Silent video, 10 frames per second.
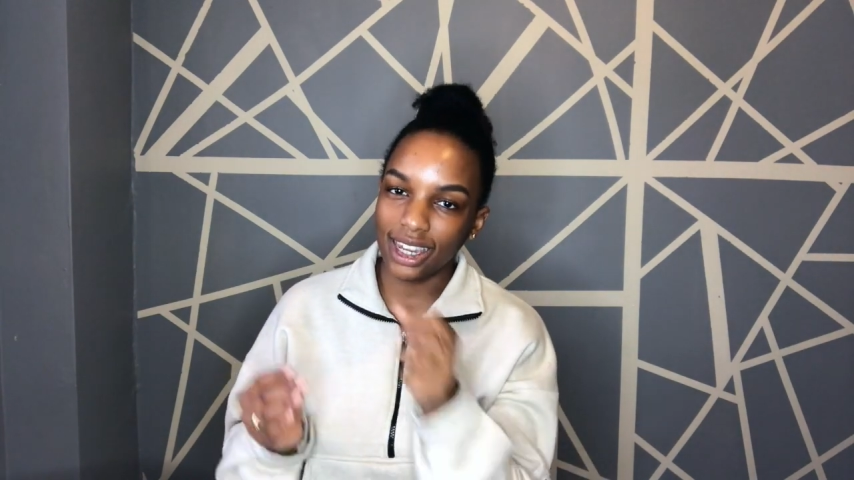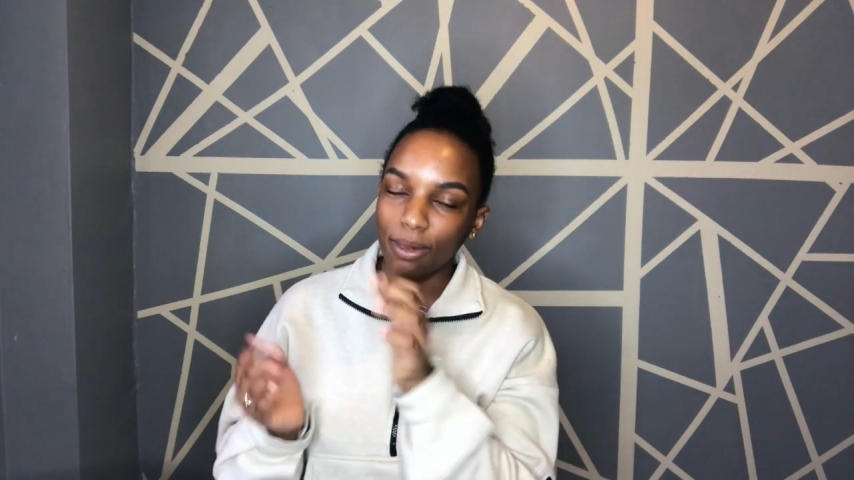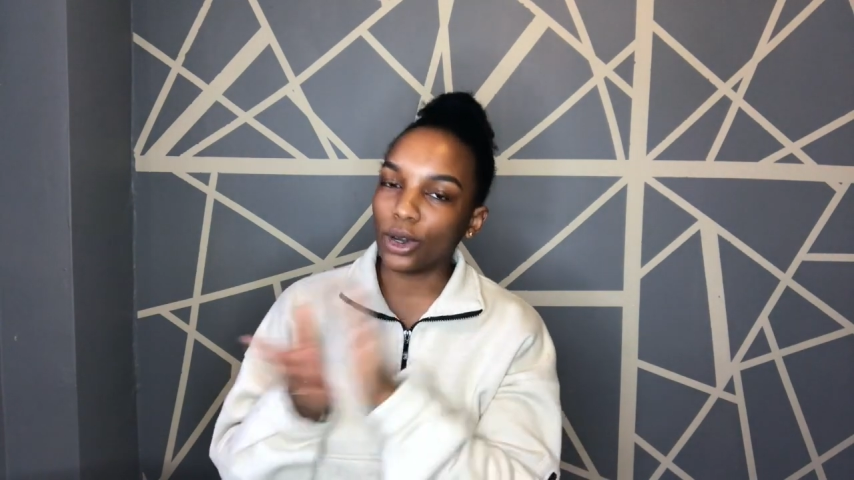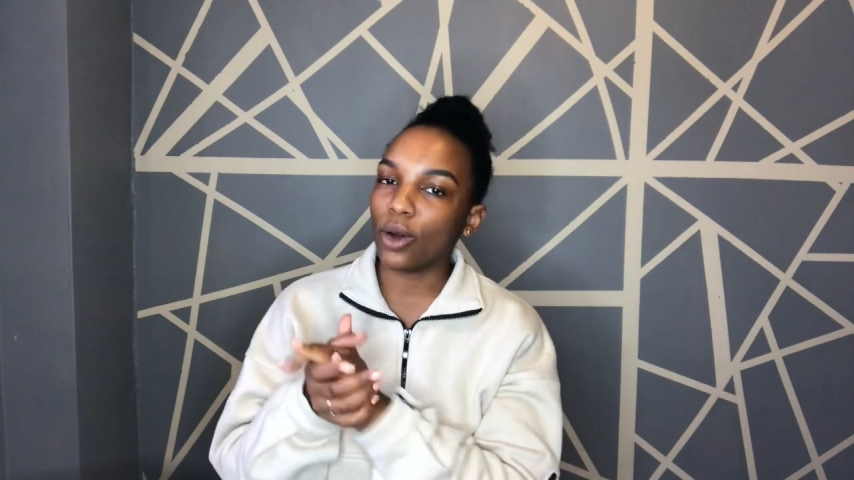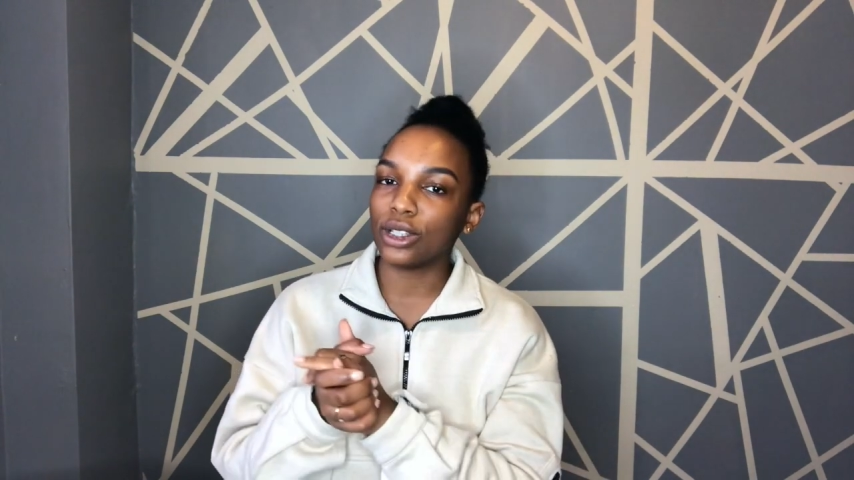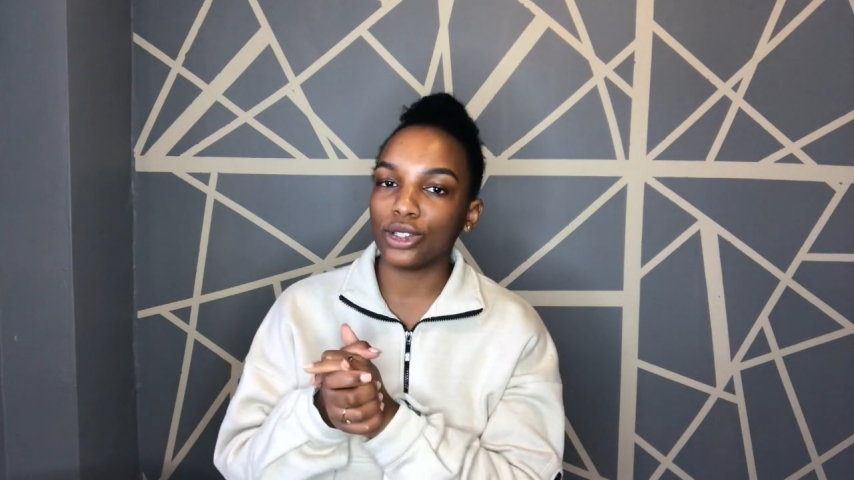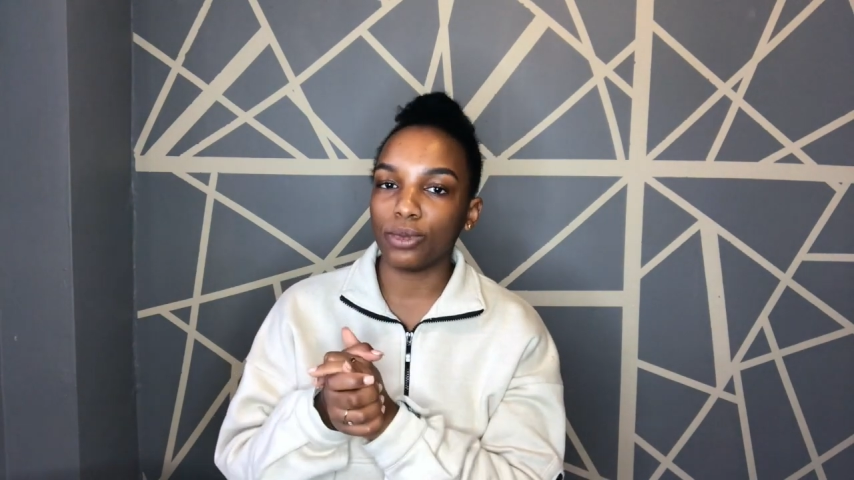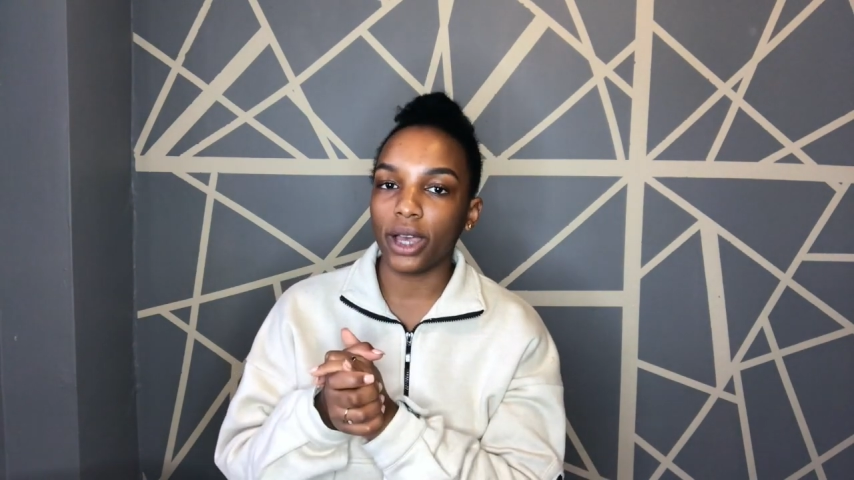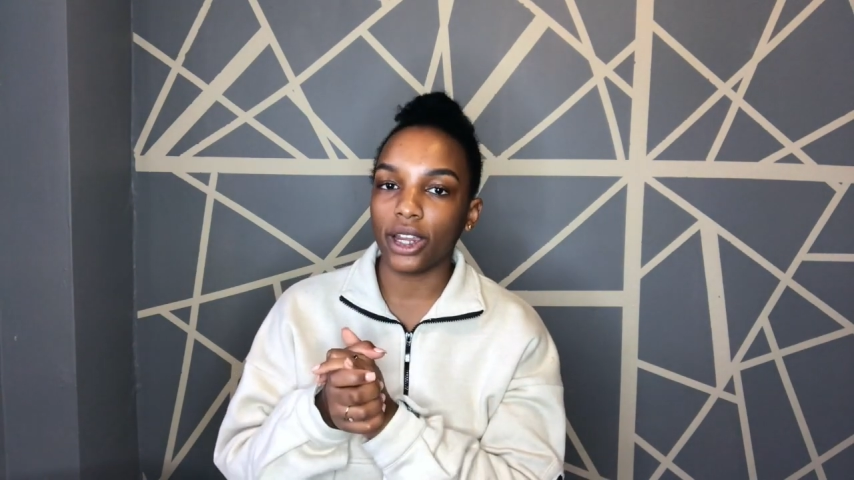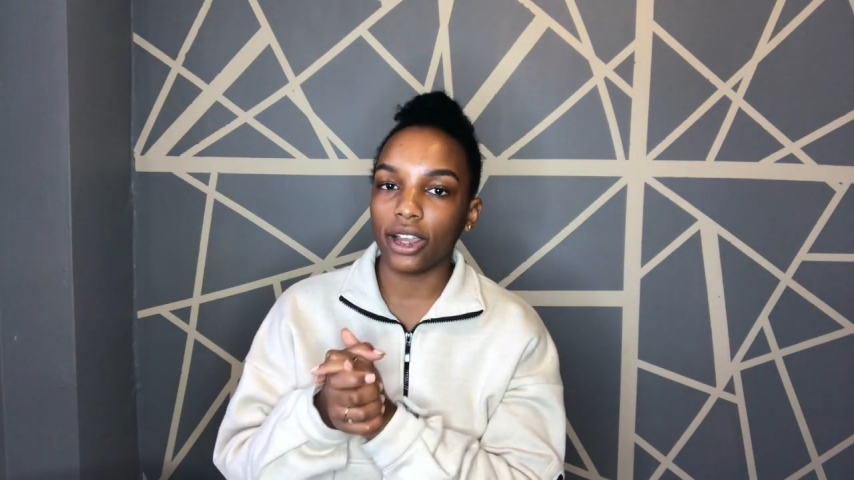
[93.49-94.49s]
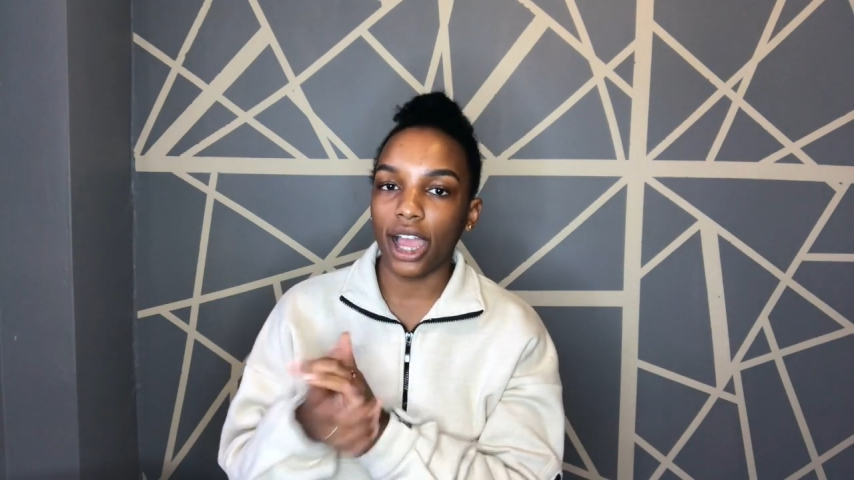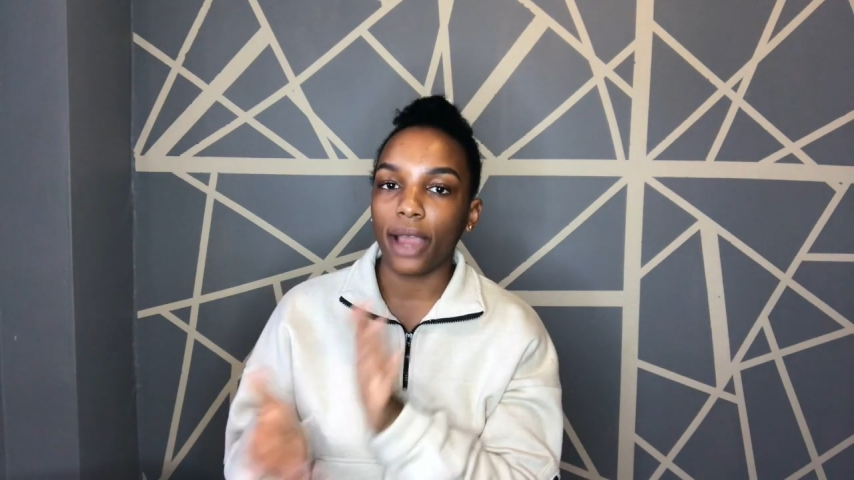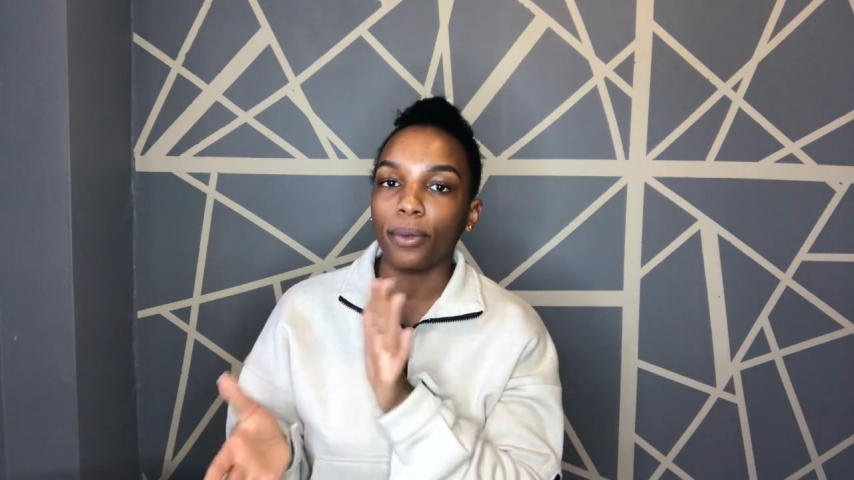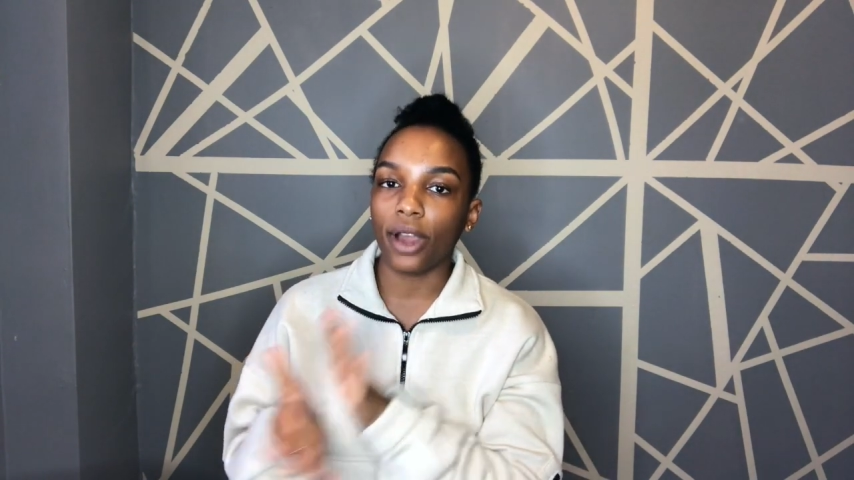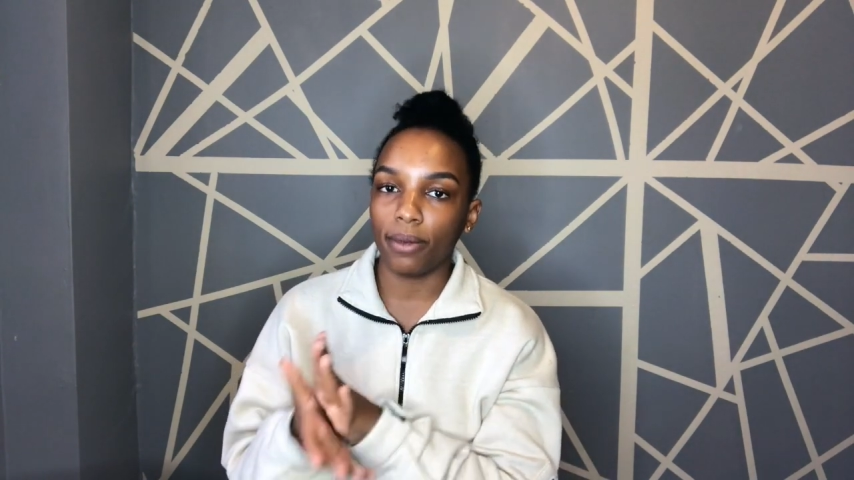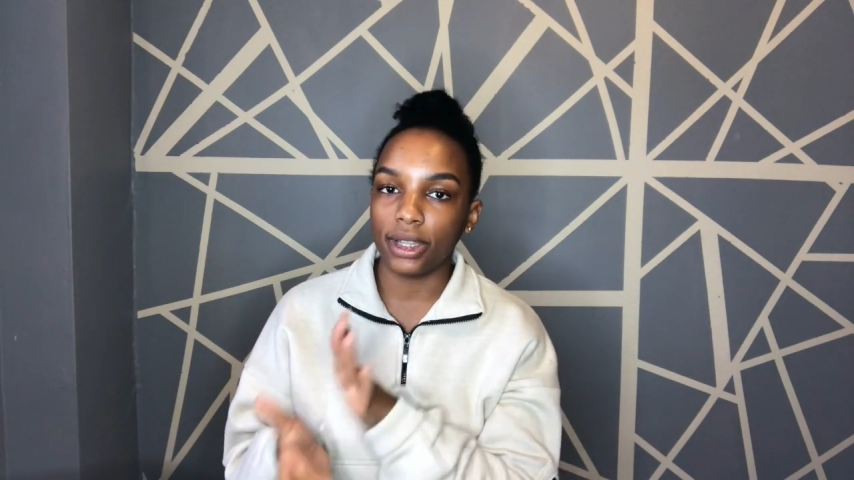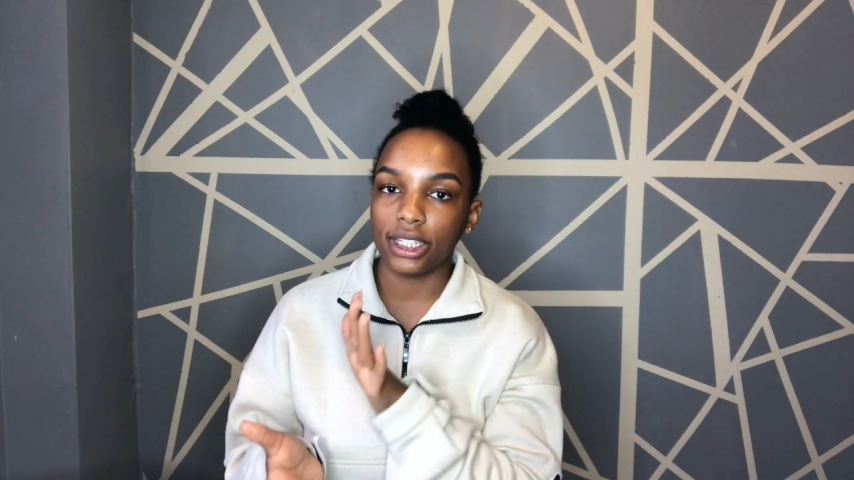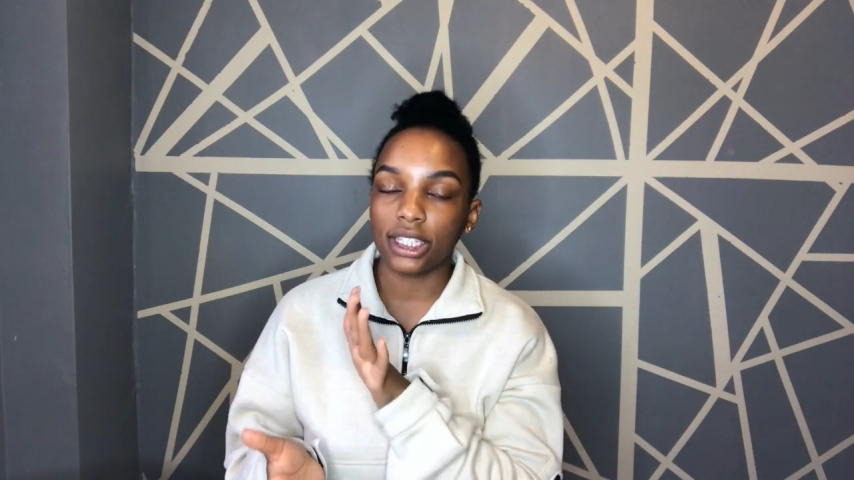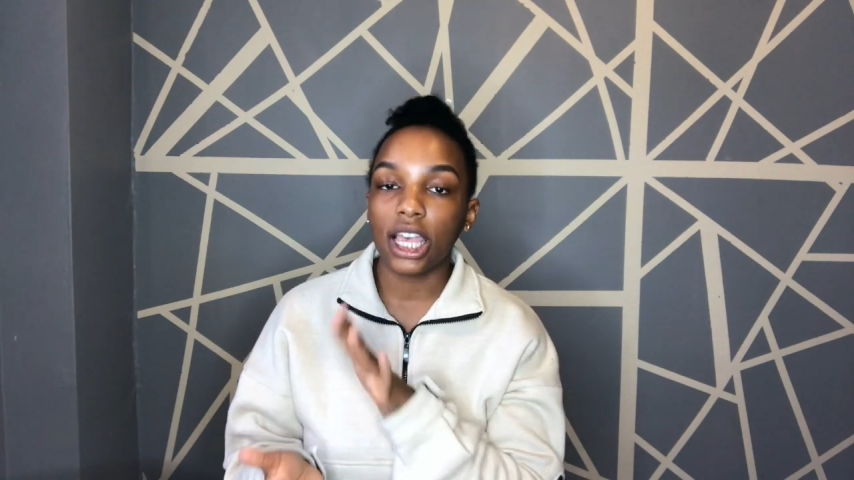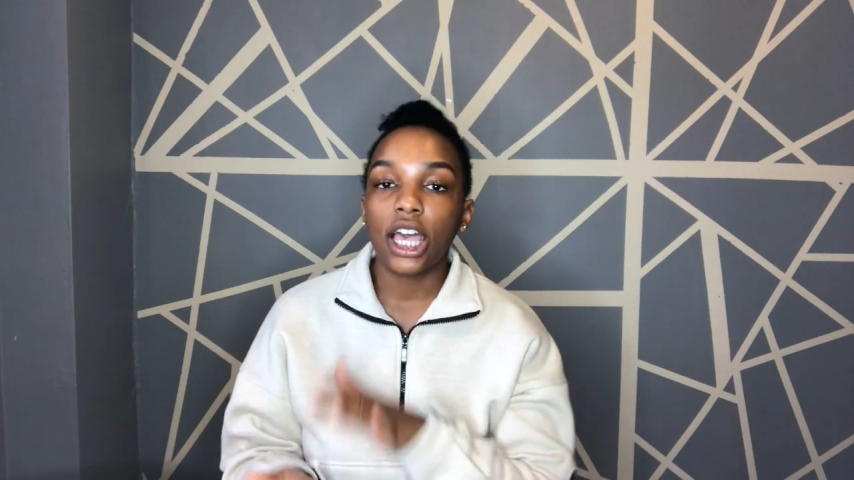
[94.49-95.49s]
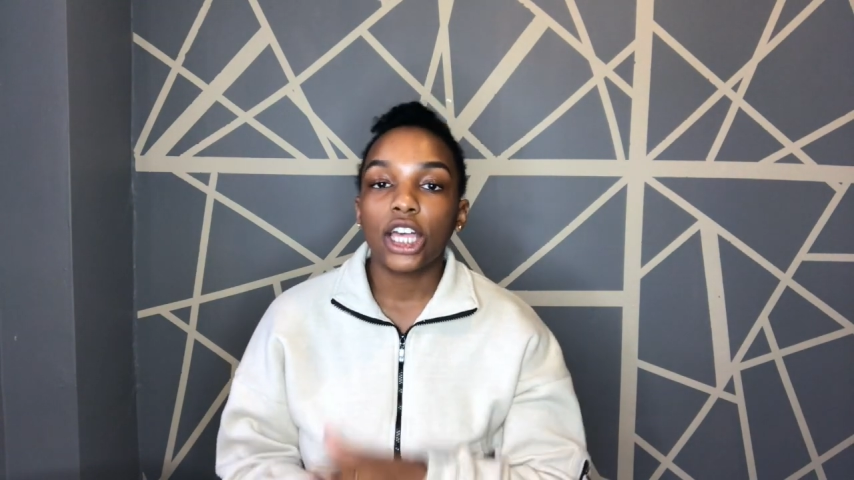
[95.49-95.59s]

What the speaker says: and I'm going to do better, I promise.